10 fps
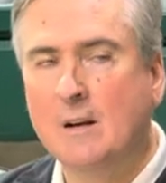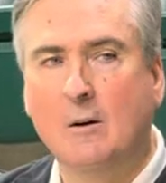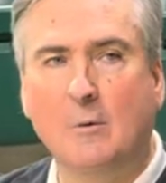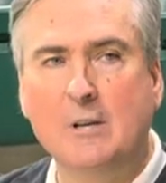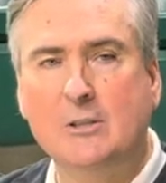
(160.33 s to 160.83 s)

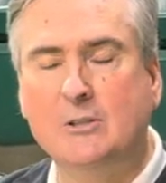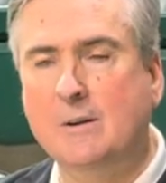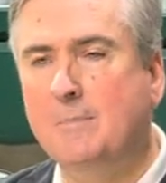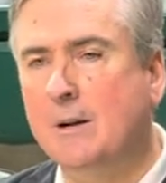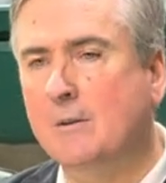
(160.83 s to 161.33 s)
Well, we just did
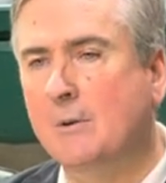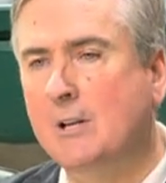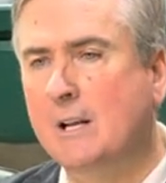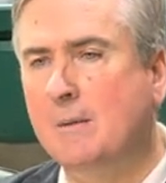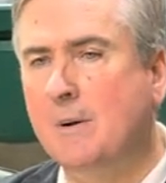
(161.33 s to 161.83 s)
a better. We
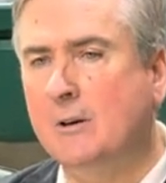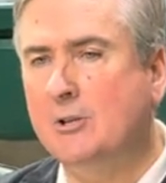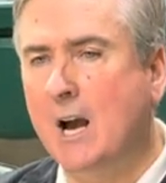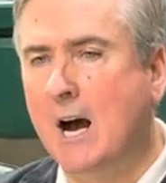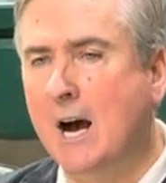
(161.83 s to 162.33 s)
did a better
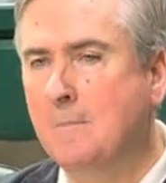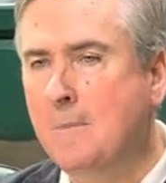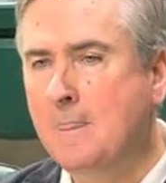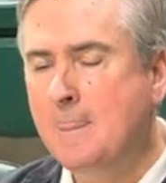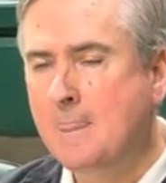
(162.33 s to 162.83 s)
job.
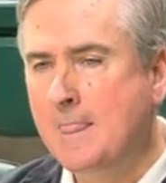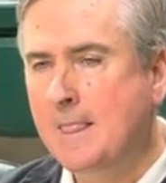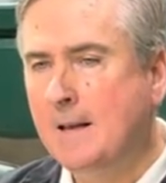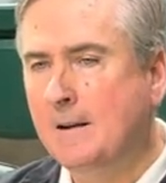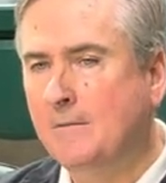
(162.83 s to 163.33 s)

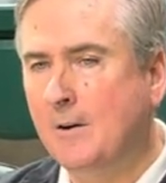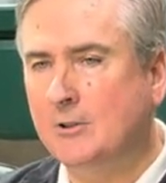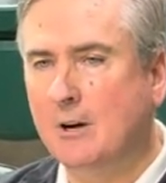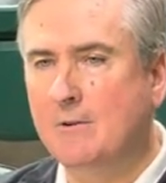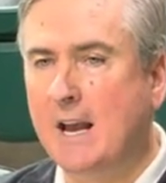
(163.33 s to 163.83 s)

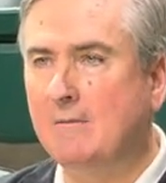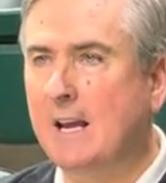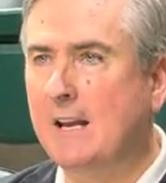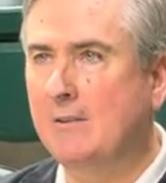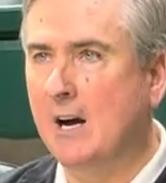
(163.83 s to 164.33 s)
First off, when you have
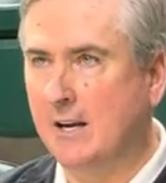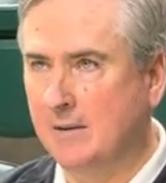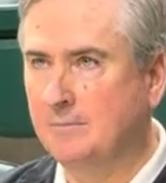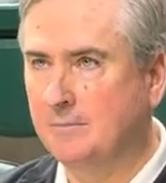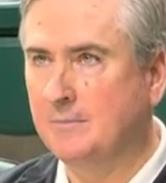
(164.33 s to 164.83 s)
Davey on
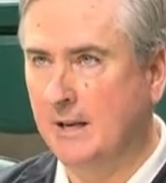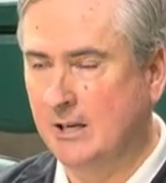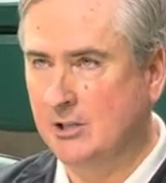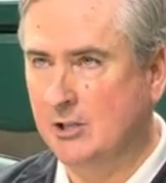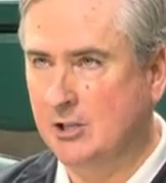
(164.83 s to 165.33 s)
him, it
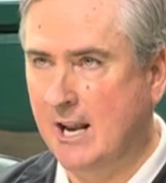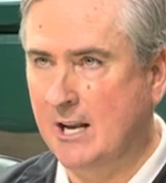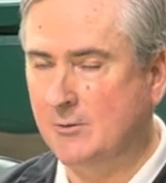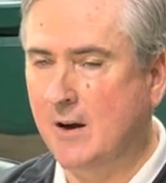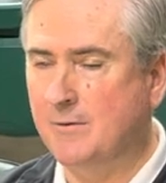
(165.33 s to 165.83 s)
gives you a
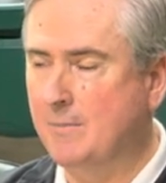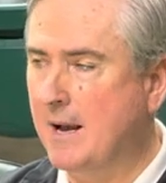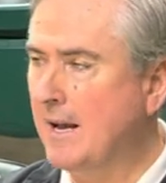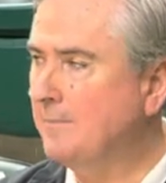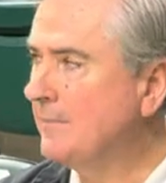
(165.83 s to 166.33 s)
chance right off the
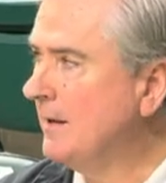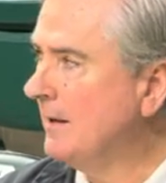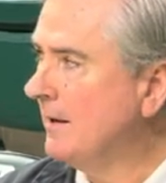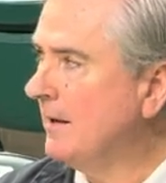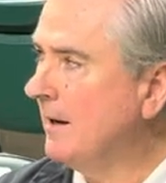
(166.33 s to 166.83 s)
bat.
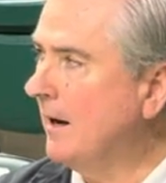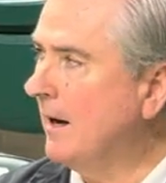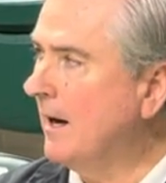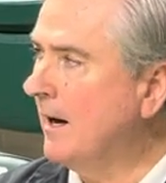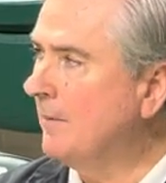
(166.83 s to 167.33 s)

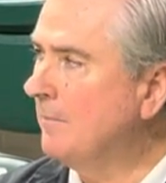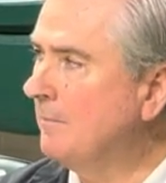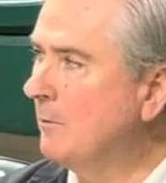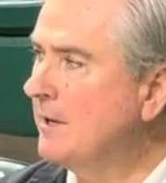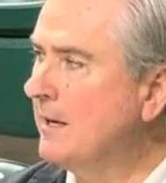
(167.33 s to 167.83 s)
Uh,
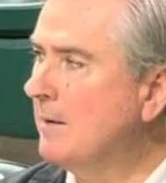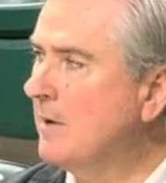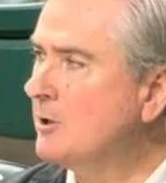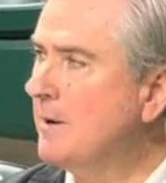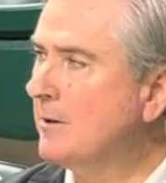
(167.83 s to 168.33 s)
but we did a
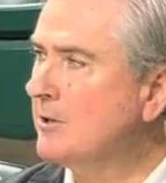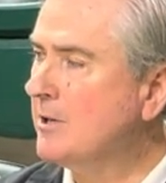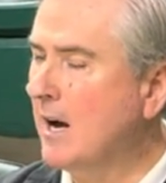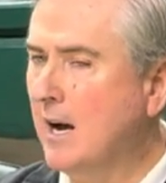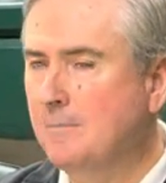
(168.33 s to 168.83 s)
much better
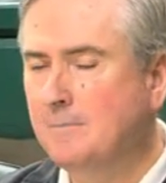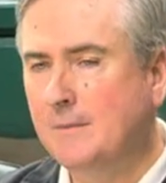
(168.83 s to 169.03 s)
job